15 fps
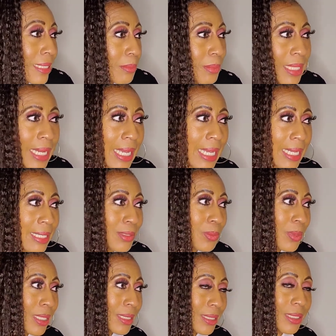But hey, guess
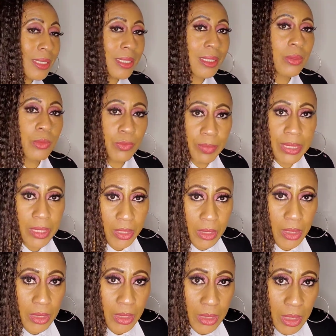what? We've been here
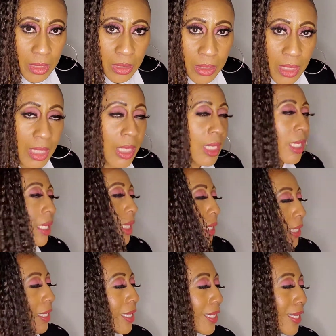all along.
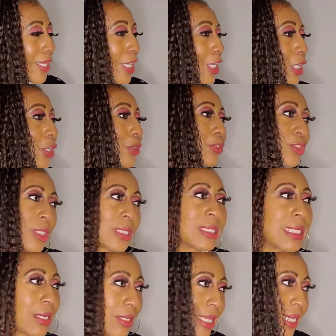You're just
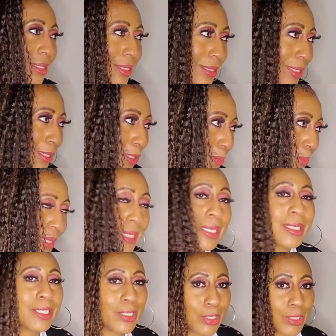now catching up.
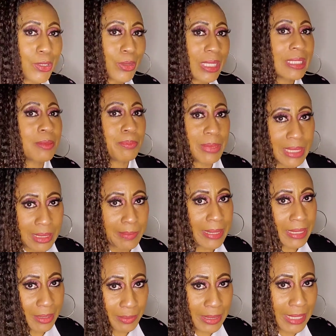It's been about
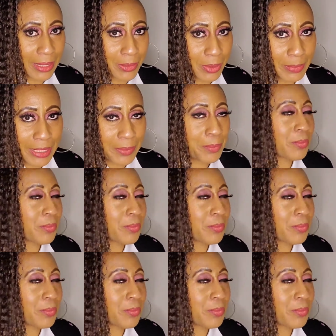the Black woman.